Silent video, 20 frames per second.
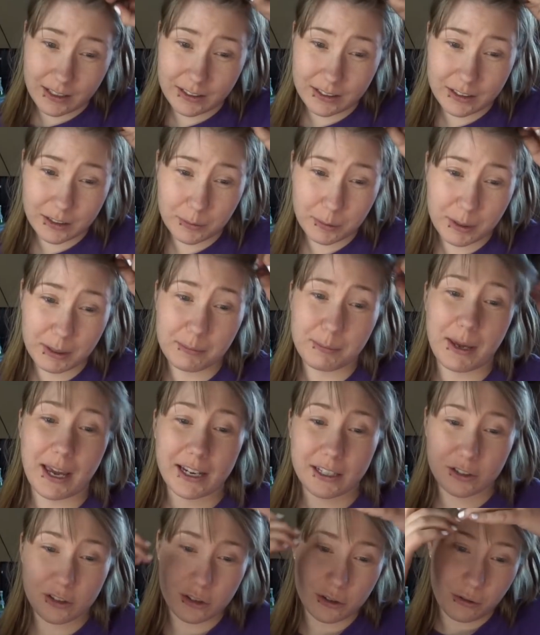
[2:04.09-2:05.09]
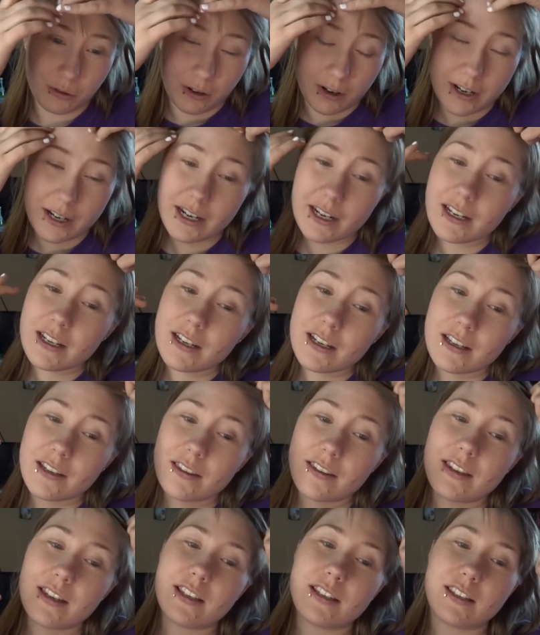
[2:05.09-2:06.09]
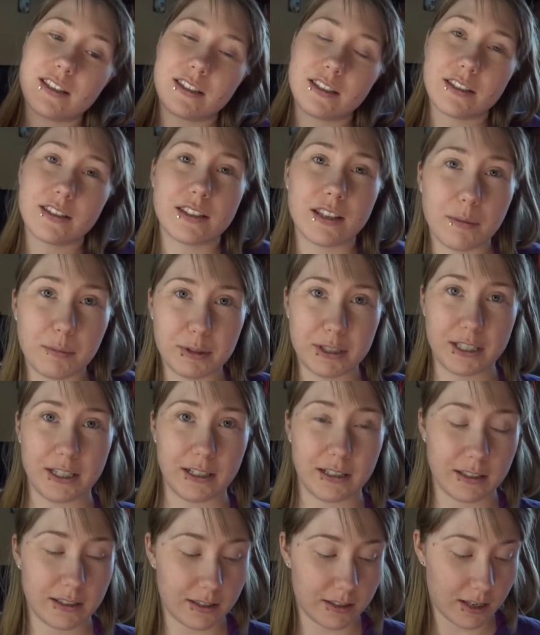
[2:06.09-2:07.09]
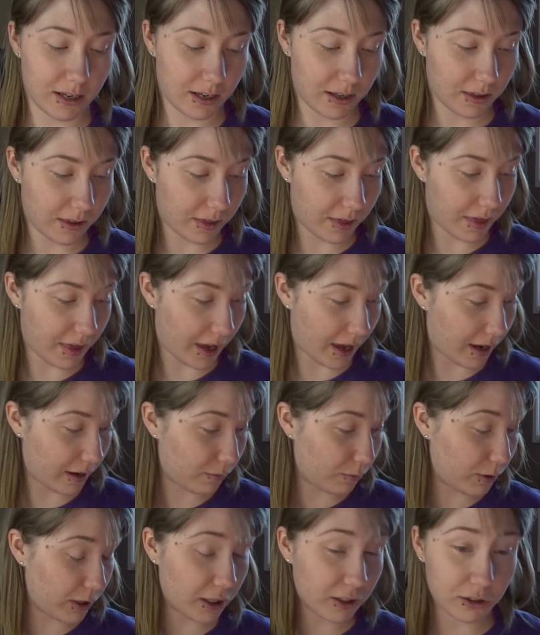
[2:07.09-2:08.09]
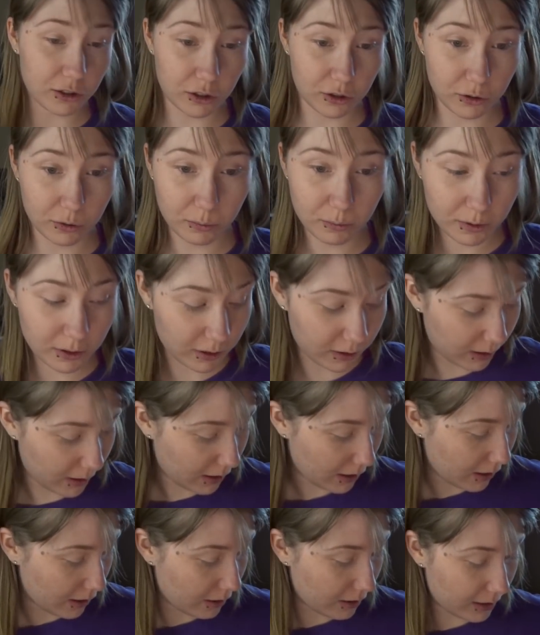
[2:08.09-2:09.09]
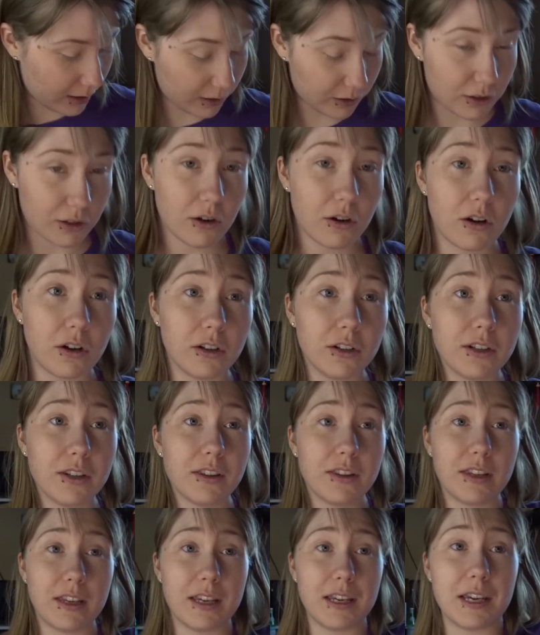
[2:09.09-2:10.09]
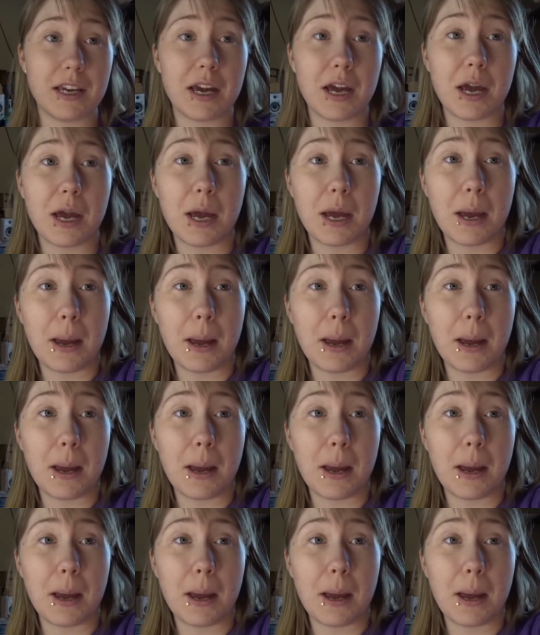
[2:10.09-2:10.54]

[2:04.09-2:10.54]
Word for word: A little bit of backstory. This substance that we consumed is called the